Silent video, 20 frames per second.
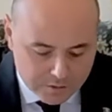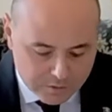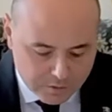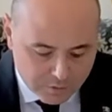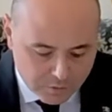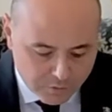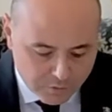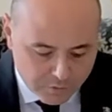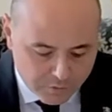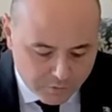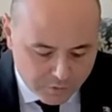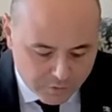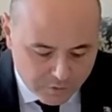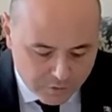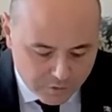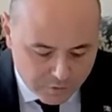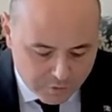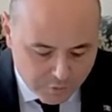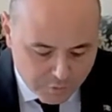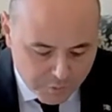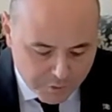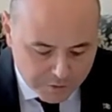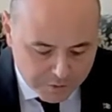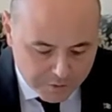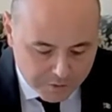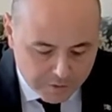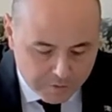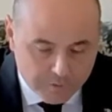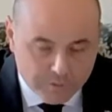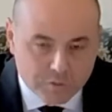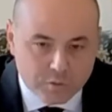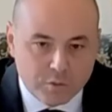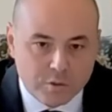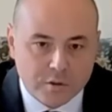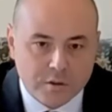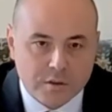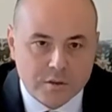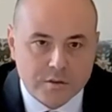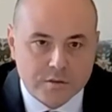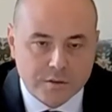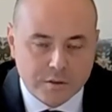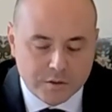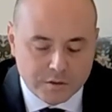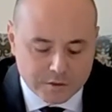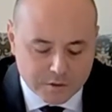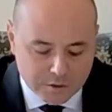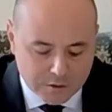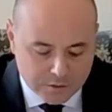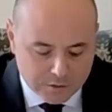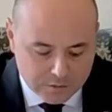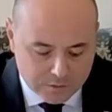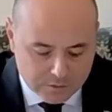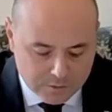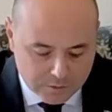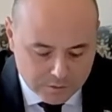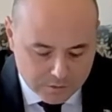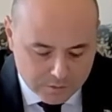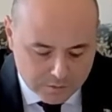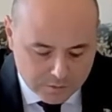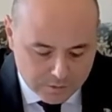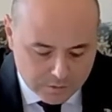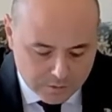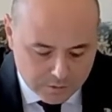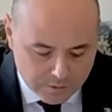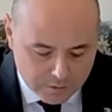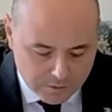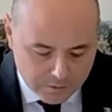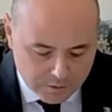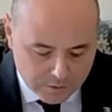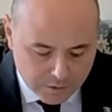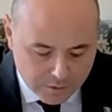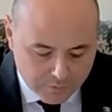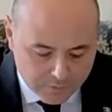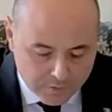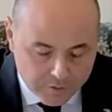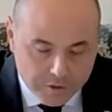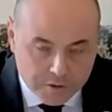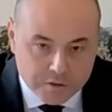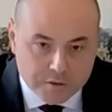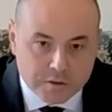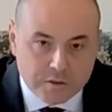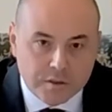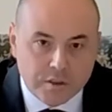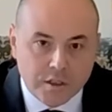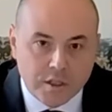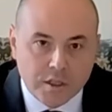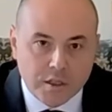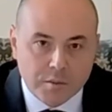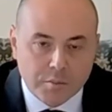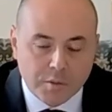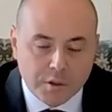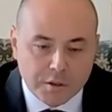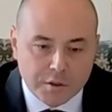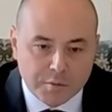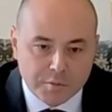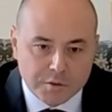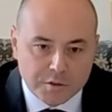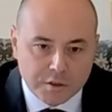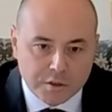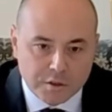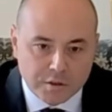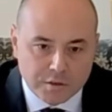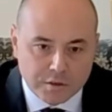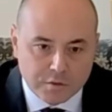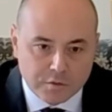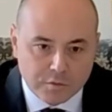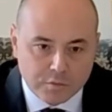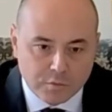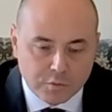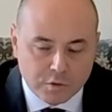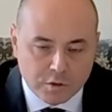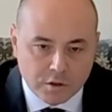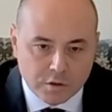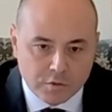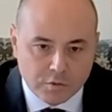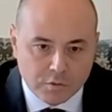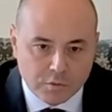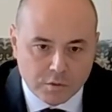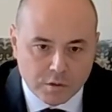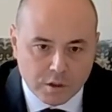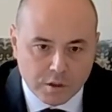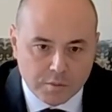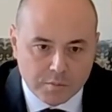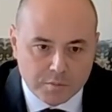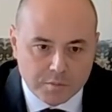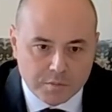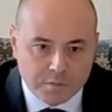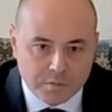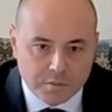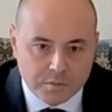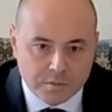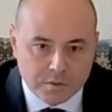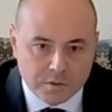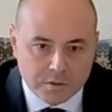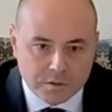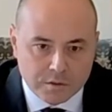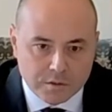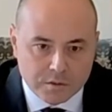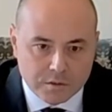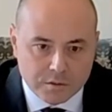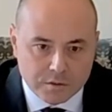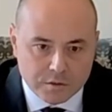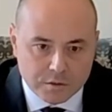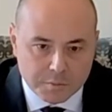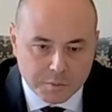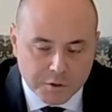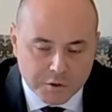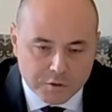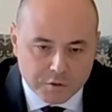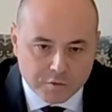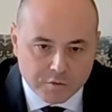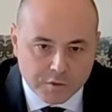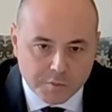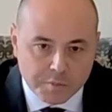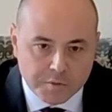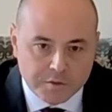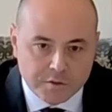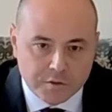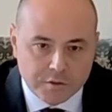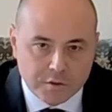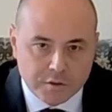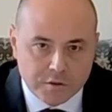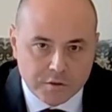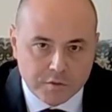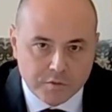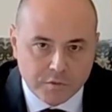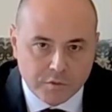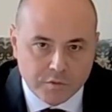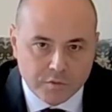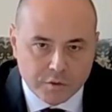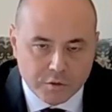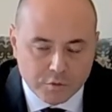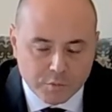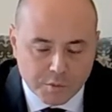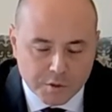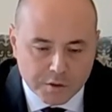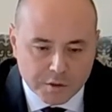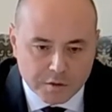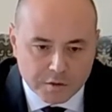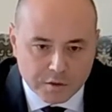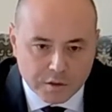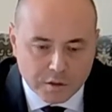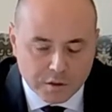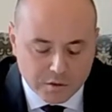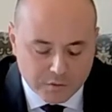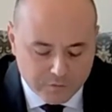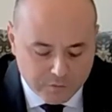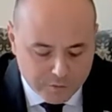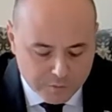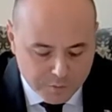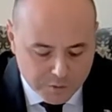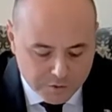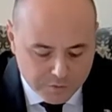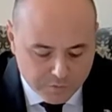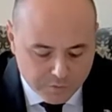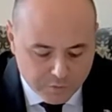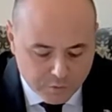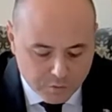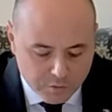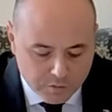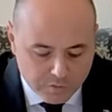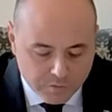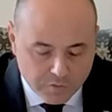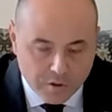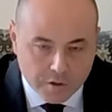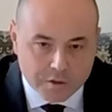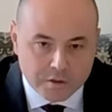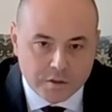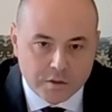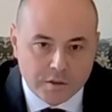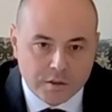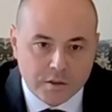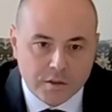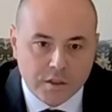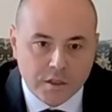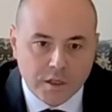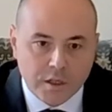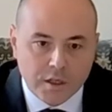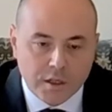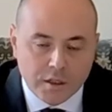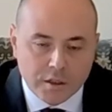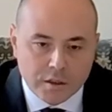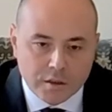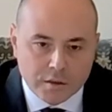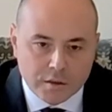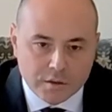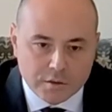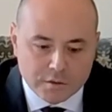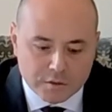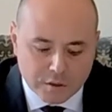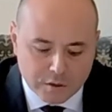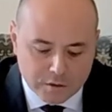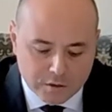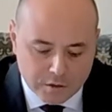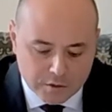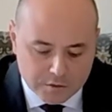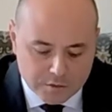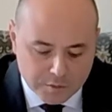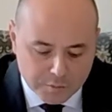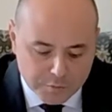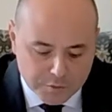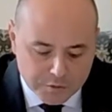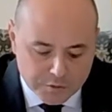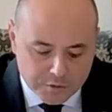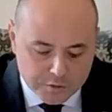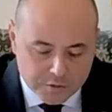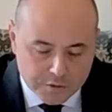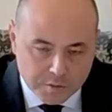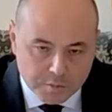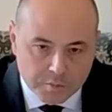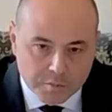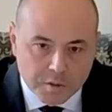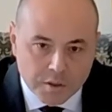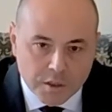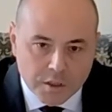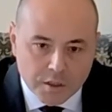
of Romania for Terezín conference. My name is Alexandru Muraru. I'm a special representative of the Romanian government for fighting against anti-Semitism,